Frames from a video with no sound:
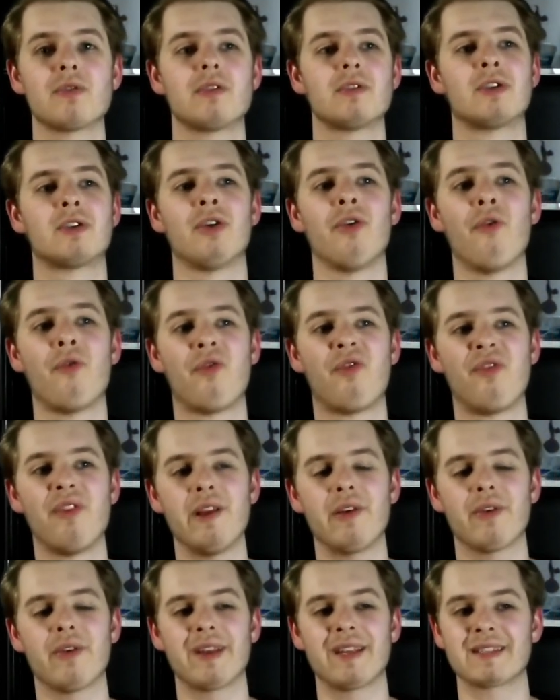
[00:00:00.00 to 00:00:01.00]
two
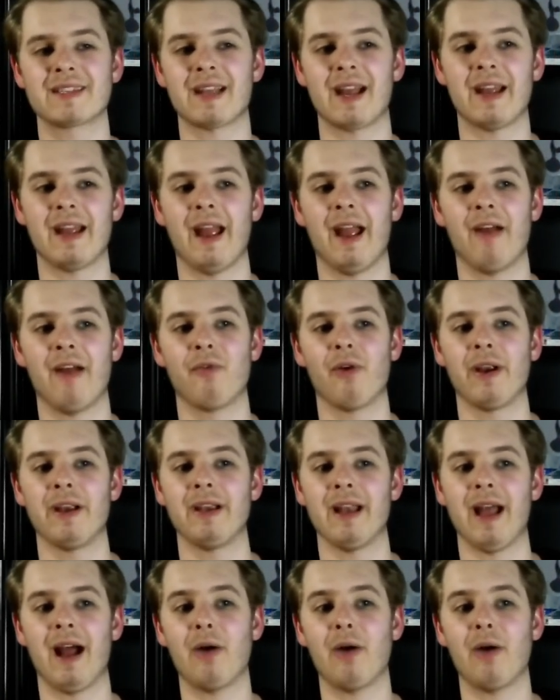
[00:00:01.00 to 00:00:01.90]
feelings I have right now.